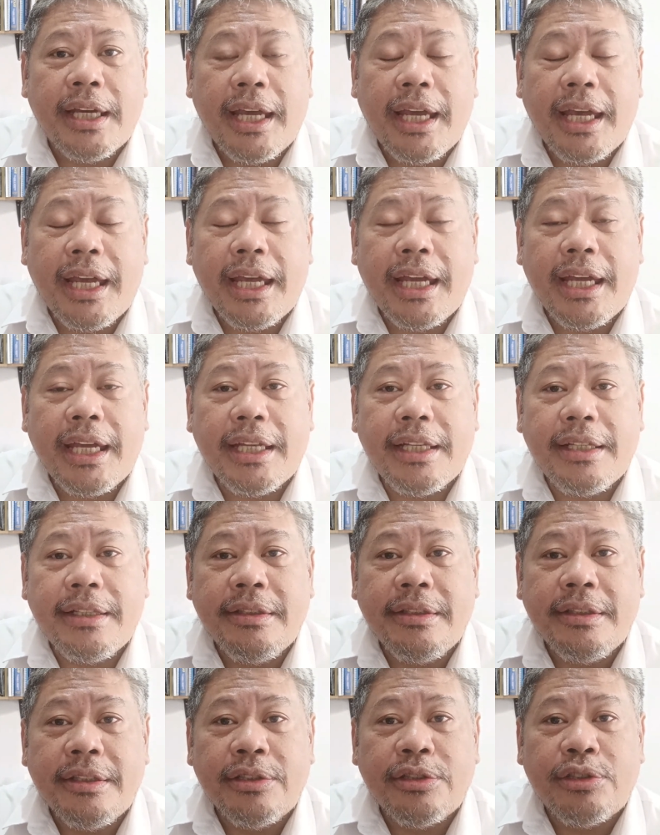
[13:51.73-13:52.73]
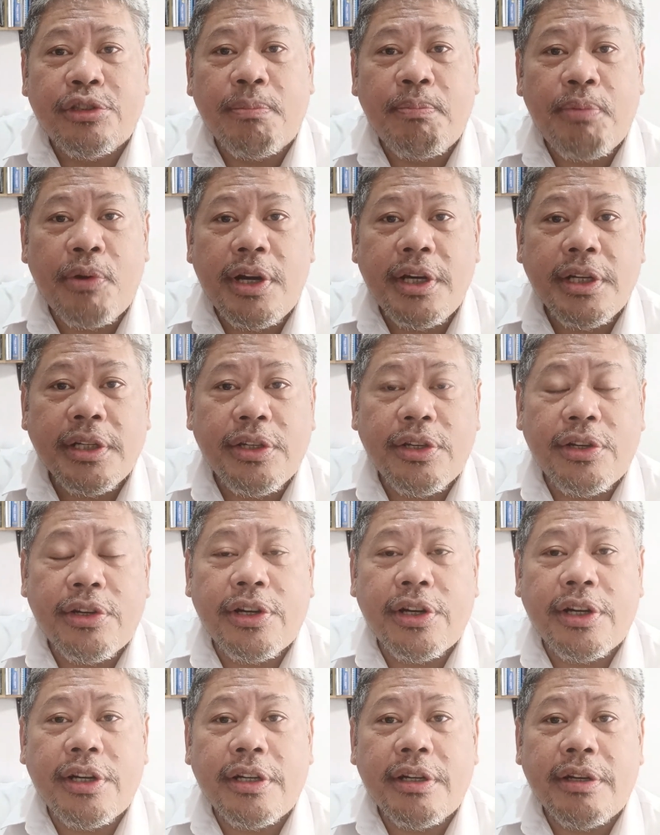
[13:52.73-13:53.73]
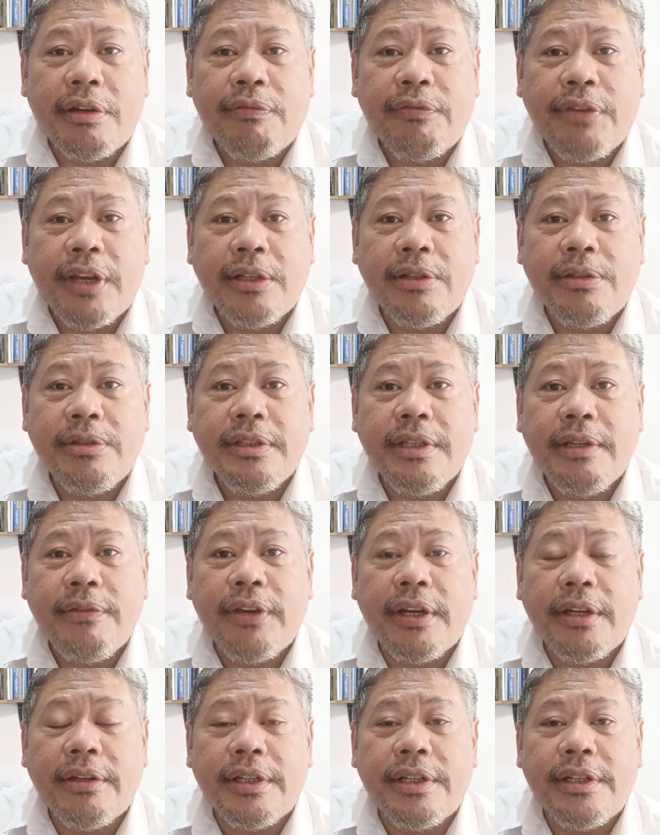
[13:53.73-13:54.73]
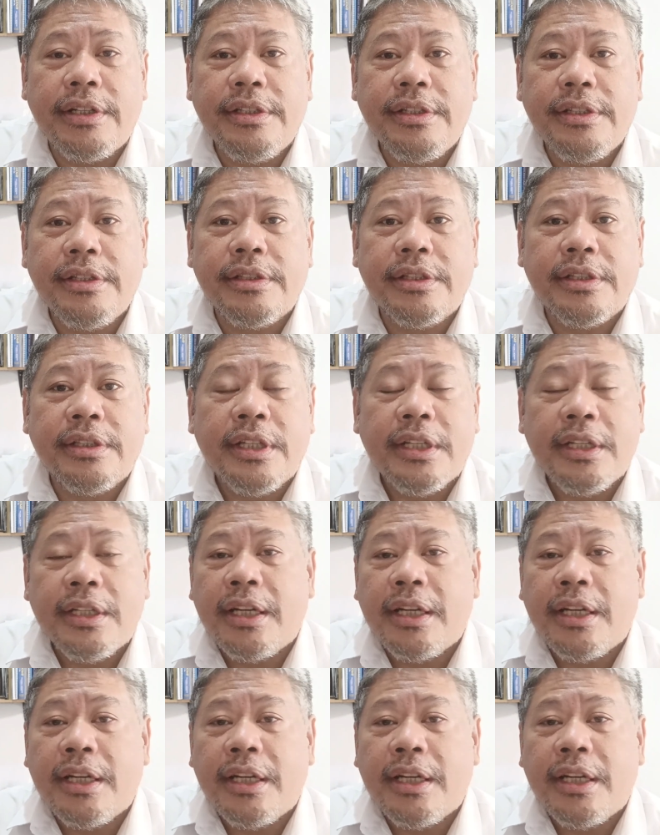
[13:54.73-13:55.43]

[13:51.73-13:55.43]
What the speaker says: and support your fellow seafarers